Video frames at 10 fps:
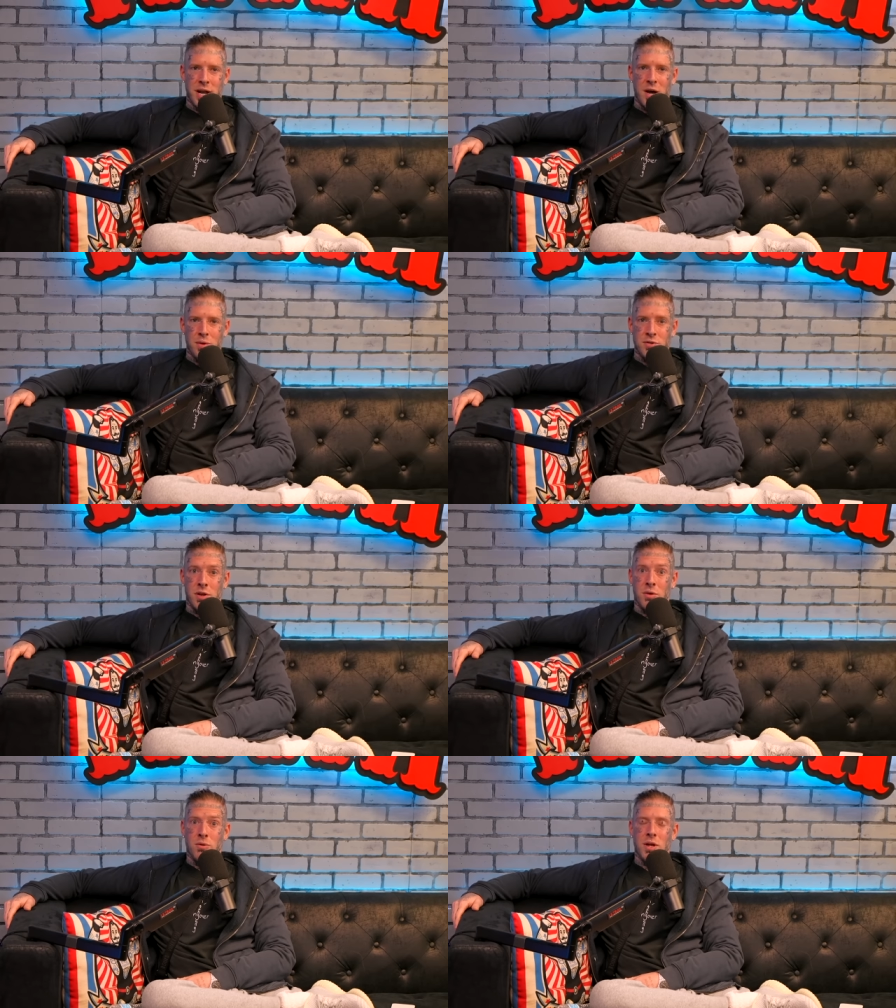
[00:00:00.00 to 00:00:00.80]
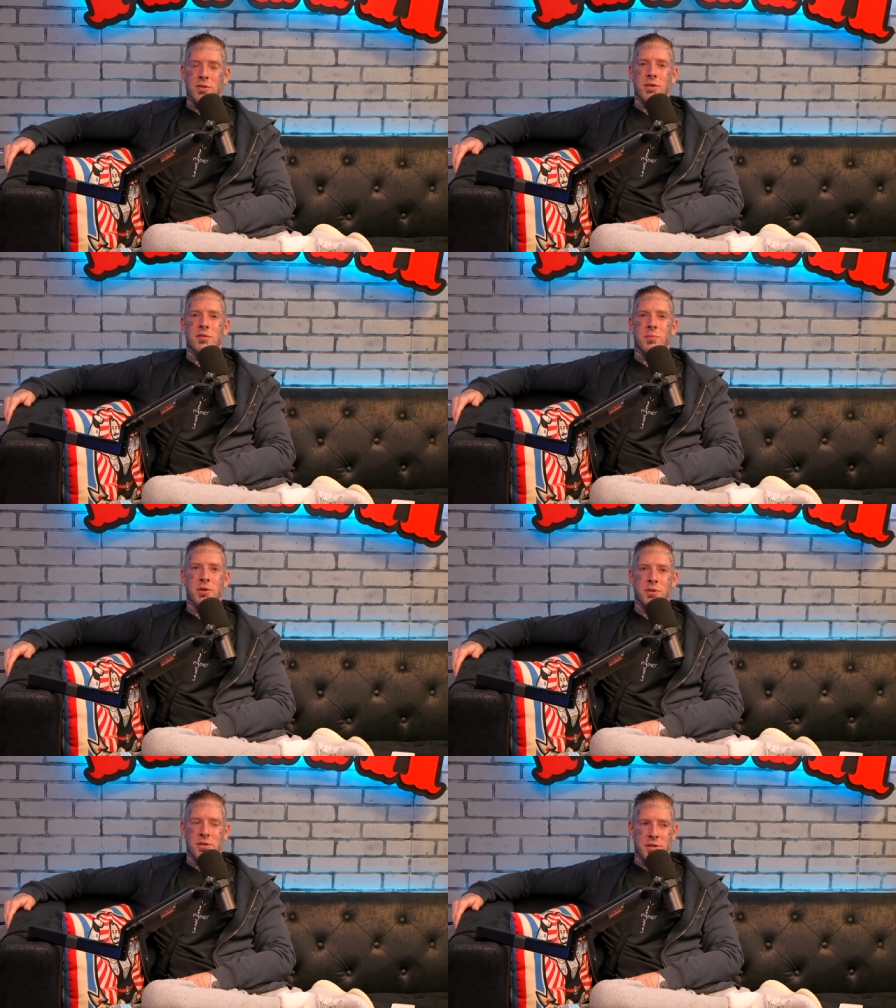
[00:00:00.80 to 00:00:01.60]
now is like, oh, that's a
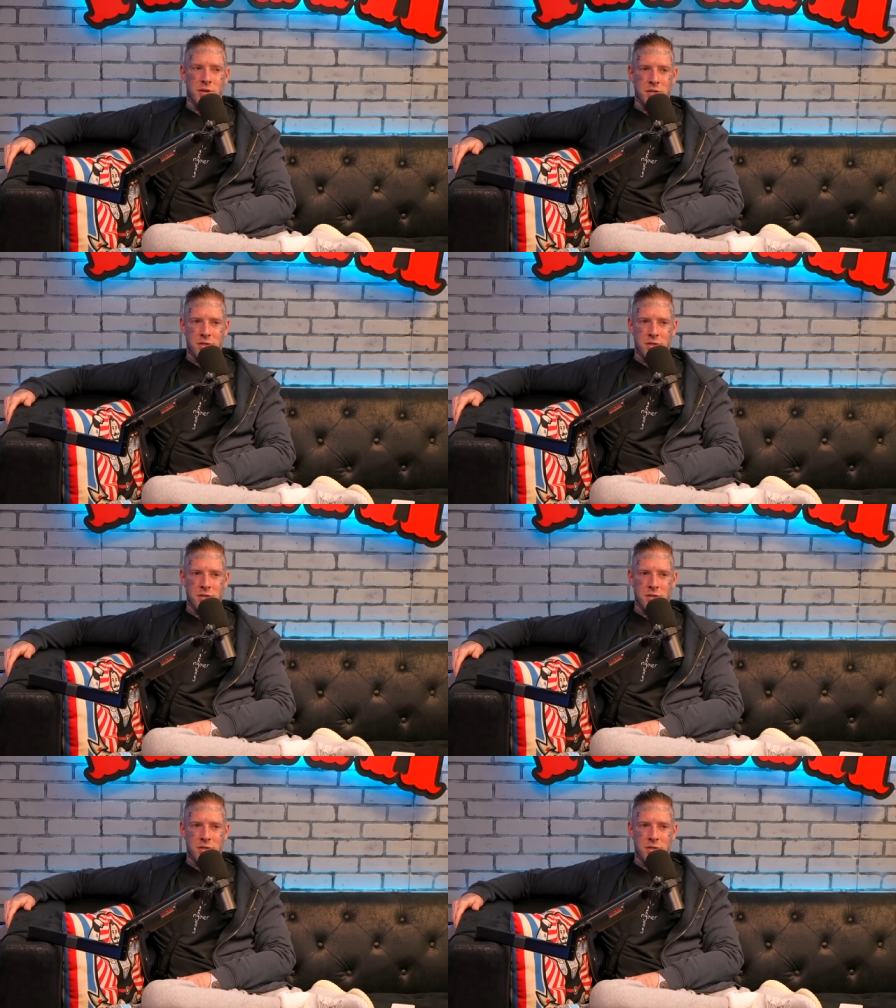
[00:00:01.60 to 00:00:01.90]
conspiracy theory.